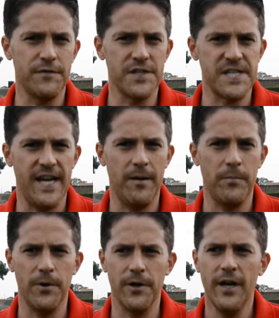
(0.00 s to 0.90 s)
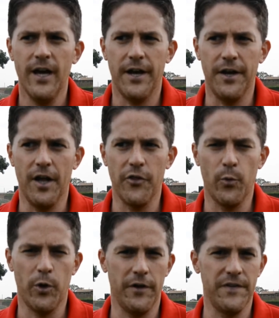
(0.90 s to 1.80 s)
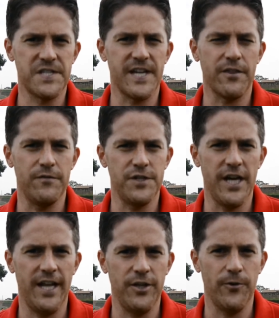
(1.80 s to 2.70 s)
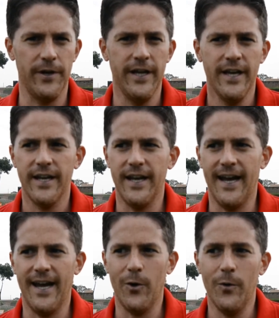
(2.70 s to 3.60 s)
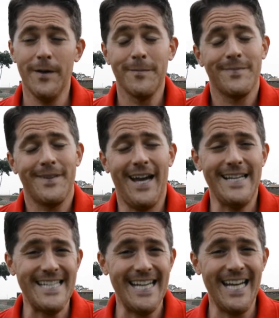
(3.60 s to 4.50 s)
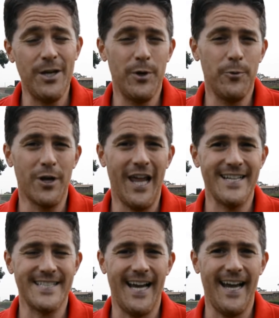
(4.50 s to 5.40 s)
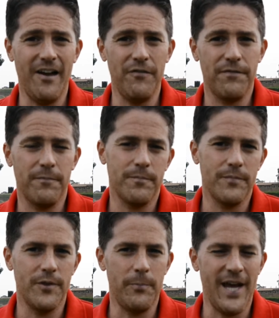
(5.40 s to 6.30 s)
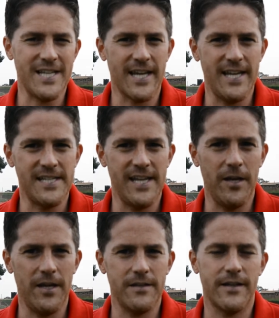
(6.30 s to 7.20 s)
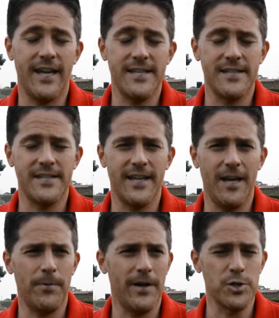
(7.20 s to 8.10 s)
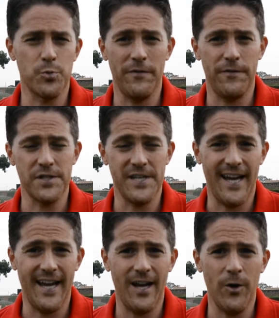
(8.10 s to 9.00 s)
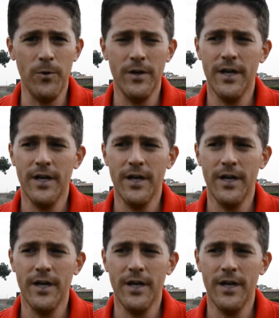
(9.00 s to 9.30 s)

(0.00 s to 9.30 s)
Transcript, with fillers: of December and another one on the 6th of January. Now, ideally, we would like to have the best KCCA, KCCA players with us now,